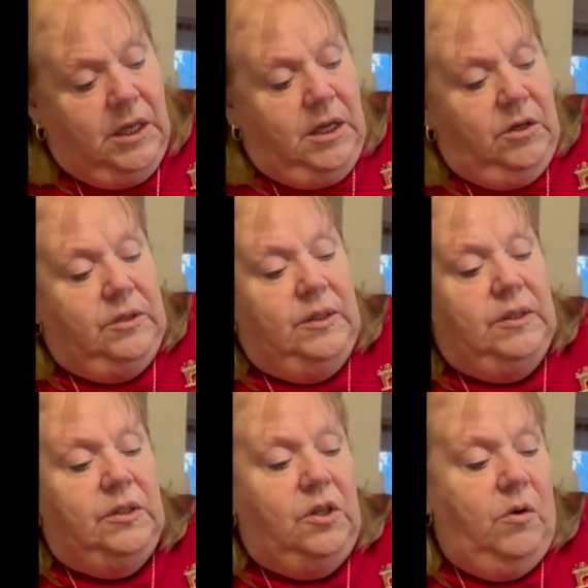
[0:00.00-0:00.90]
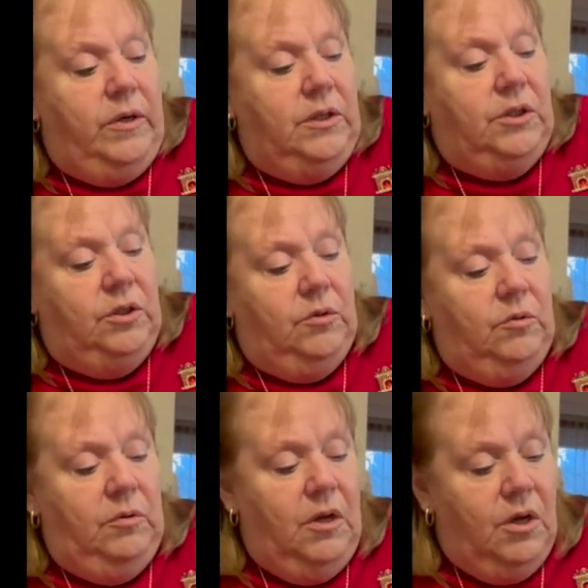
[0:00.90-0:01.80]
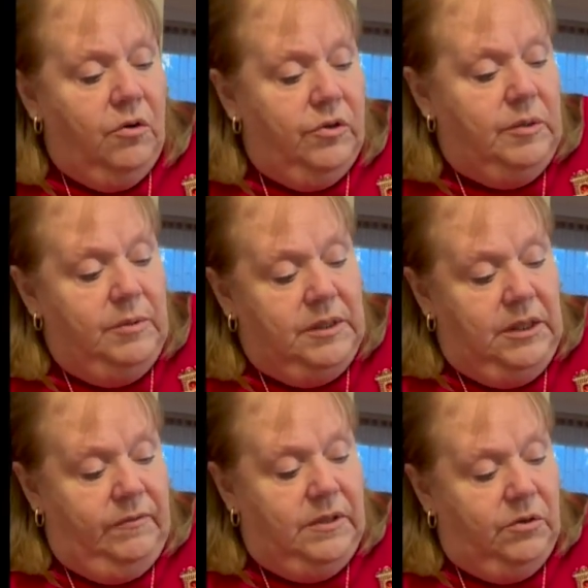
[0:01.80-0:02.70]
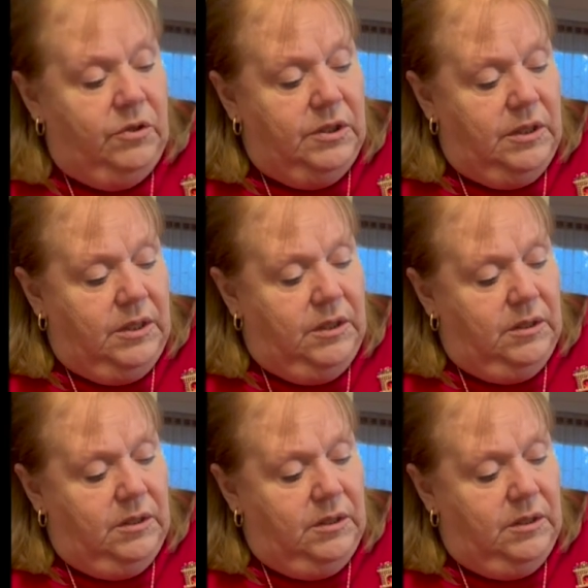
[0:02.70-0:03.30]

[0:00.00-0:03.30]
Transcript: because this is going to Christmas Eve dinner tonight